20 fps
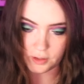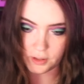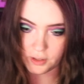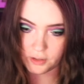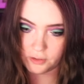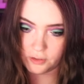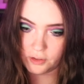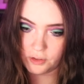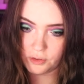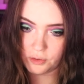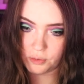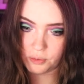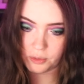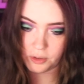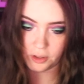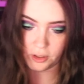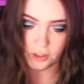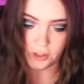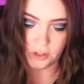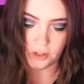This is
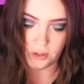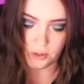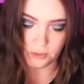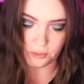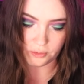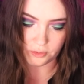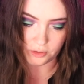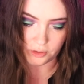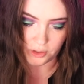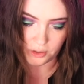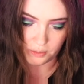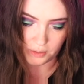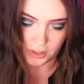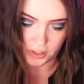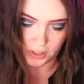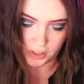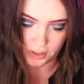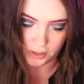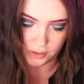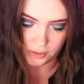really cute. So you
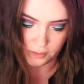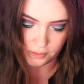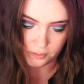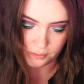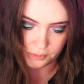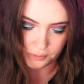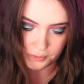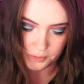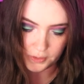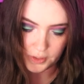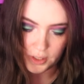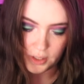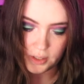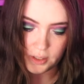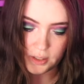have,